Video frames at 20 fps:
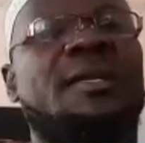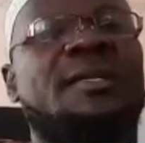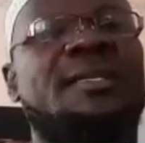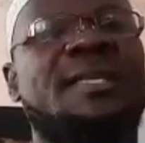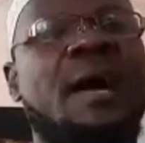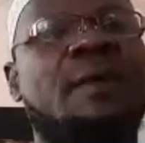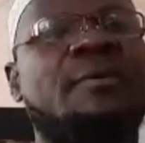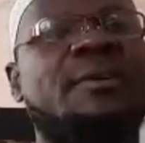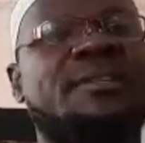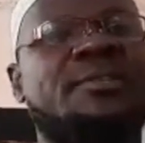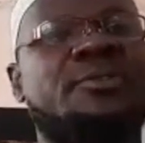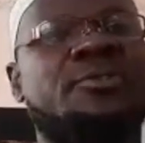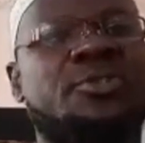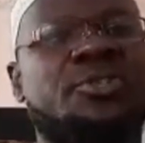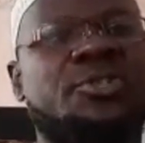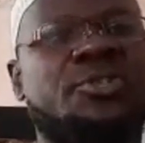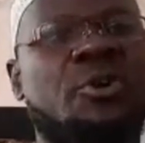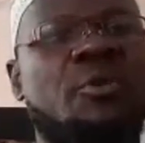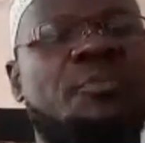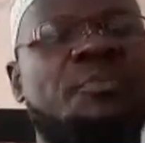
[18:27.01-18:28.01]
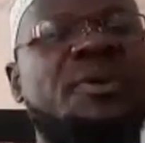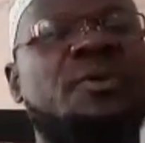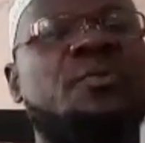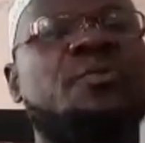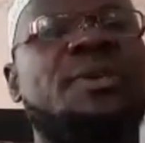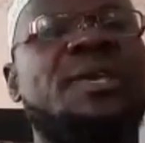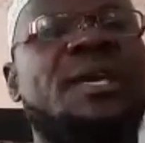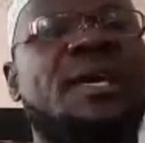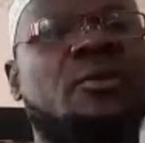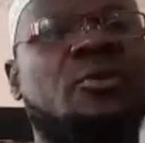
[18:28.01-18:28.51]
Dawah is not stopping.
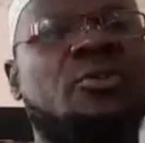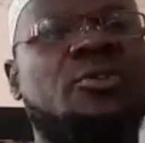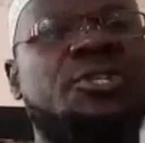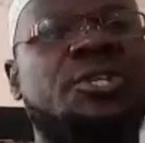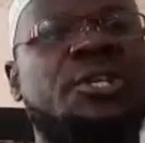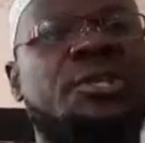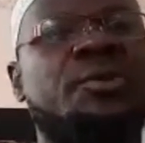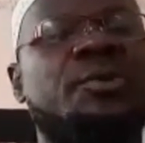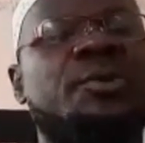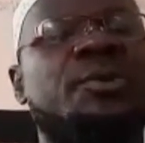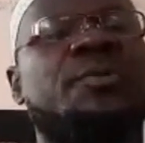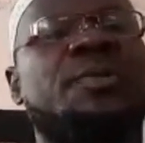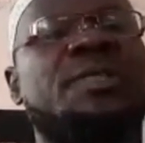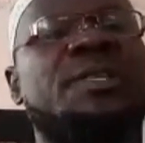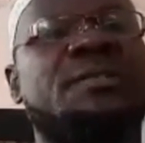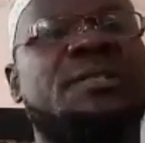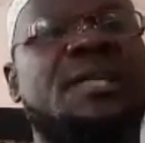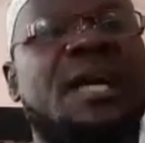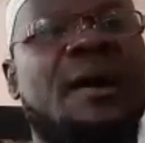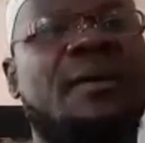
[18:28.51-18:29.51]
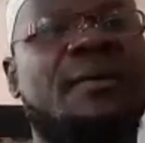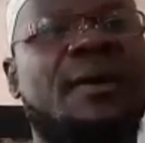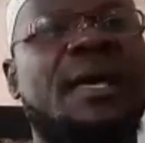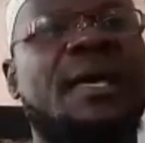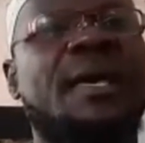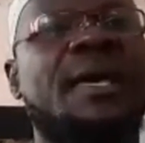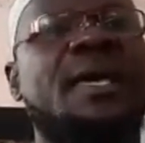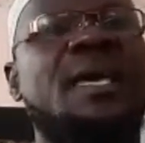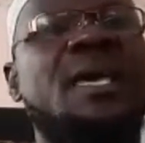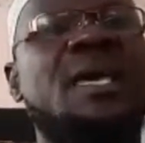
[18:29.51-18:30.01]
We are continuing with the dawah
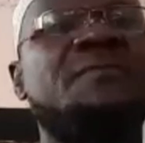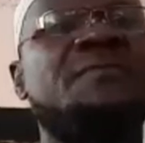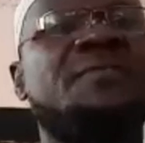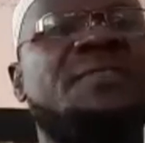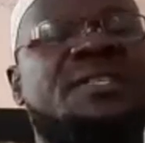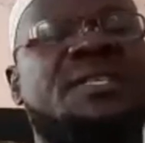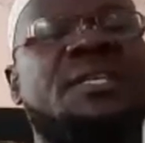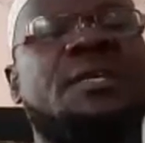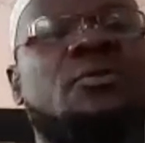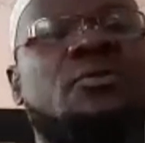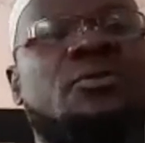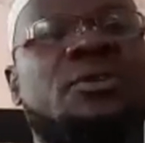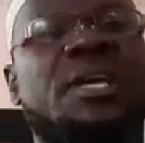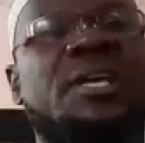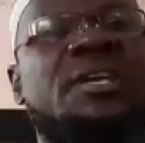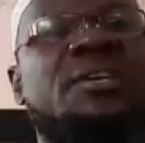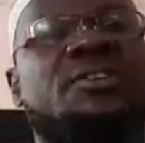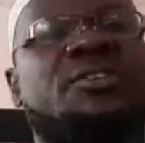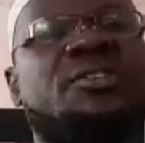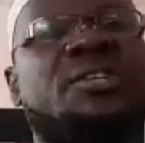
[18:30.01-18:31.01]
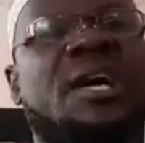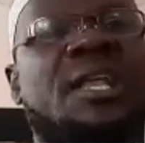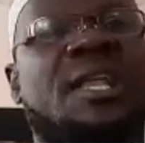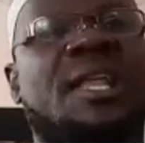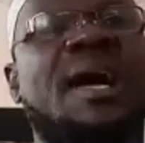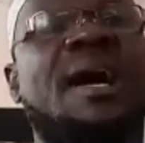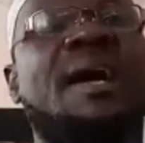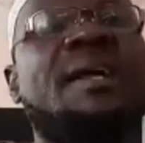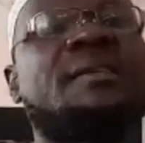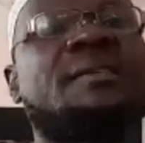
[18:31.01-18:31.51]
every single day,
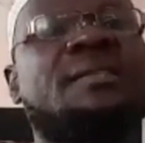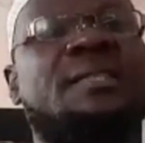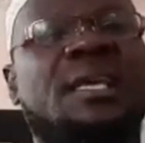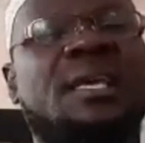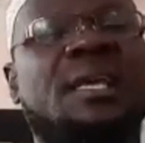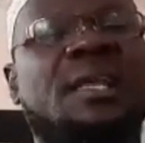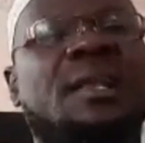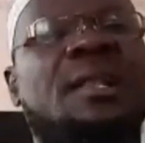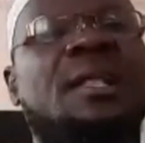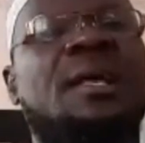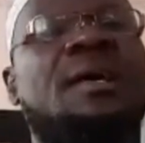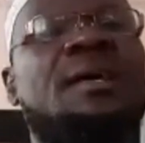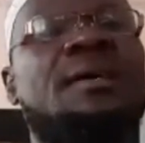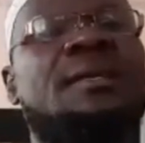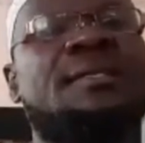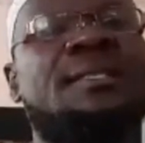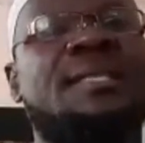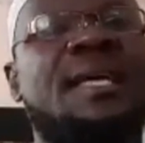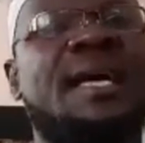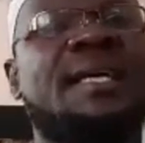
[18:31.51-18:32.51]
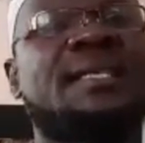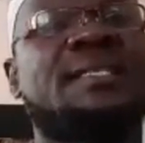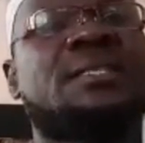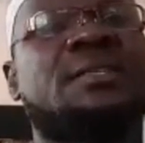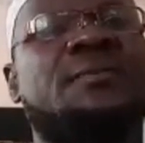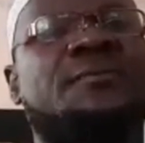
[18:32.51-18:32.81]
inshallah, until dust